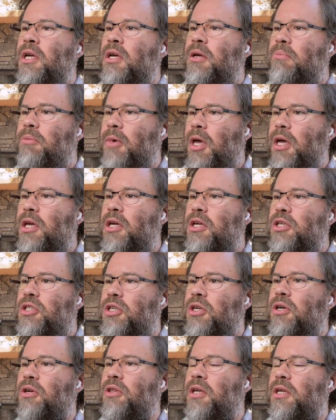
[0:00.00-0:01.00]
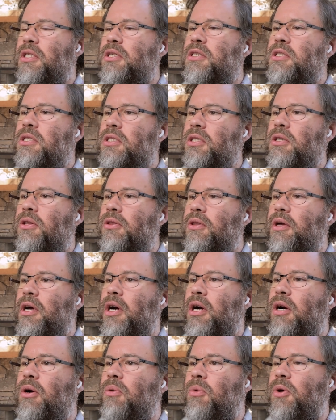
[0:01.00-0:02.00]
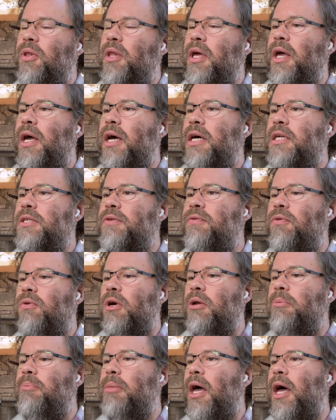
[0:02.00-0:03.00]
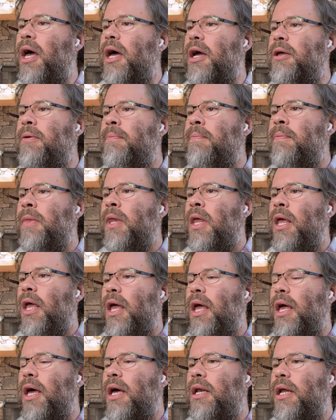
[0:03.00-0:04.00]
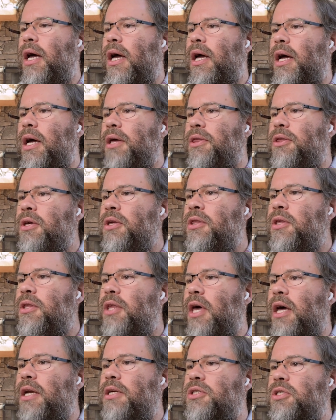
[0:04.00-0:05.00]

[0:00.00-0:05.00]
making sure that it's still there when they ask for it back. And I, I, think that that has